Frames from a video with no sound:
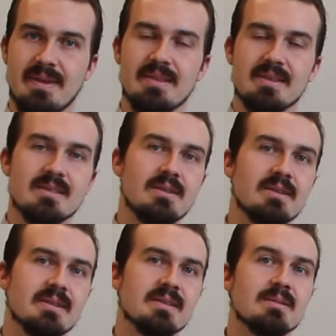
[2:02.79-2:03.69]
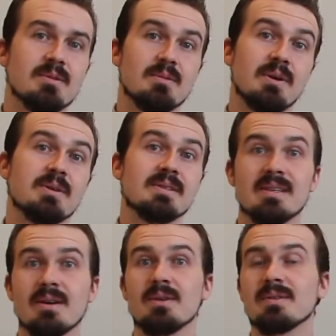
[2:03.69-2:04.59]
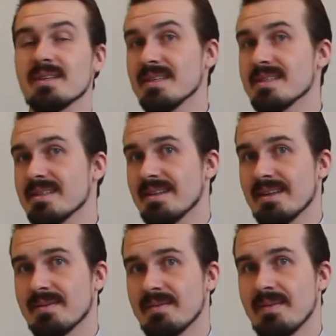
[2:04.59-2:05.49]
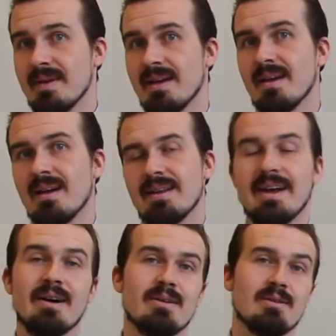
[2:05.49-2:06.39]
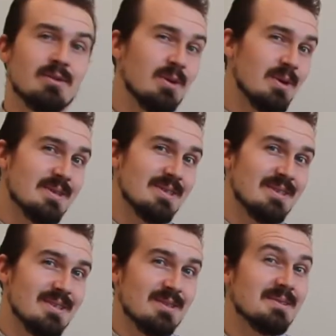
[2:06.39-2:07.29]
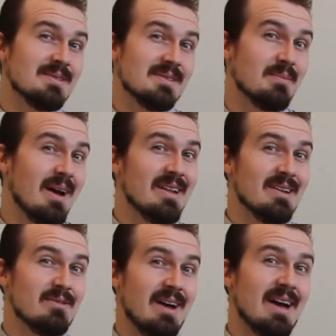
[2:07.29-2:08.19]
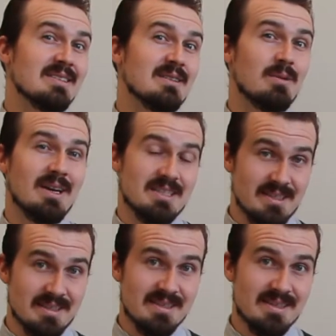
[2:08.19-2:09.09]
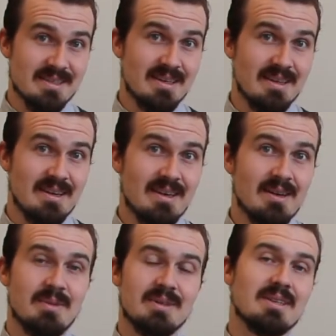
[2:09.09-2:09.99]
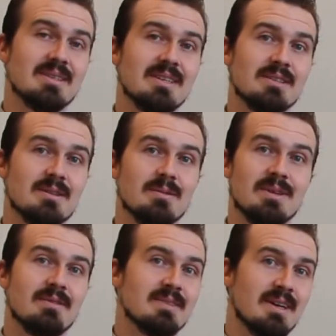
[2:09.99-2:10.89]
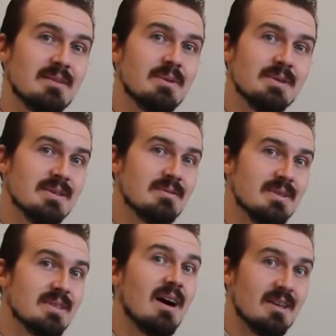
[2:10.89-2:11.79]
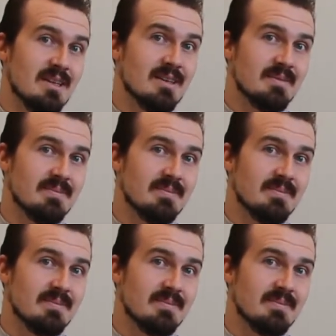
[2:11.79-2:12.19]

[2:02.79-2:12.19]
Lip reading: and the students were mostly only listening. Now, of course, the students might have asked questions, but the teacher would have done most of the talking.